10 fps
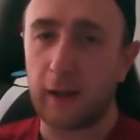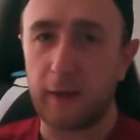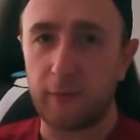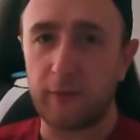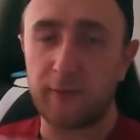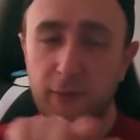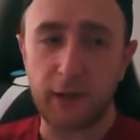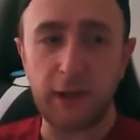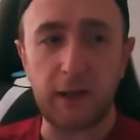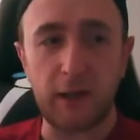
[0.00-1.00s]
and in
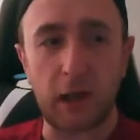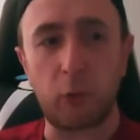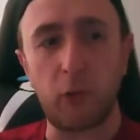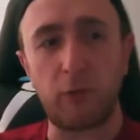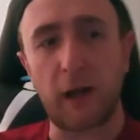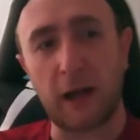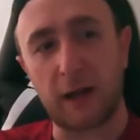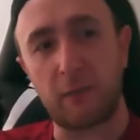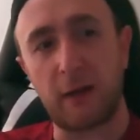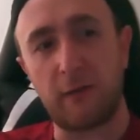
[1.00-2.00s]
3D I would have
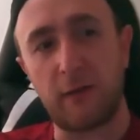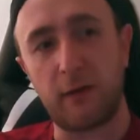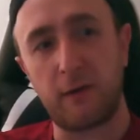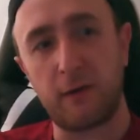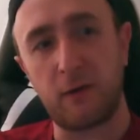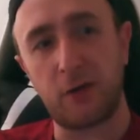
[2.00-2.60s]
animated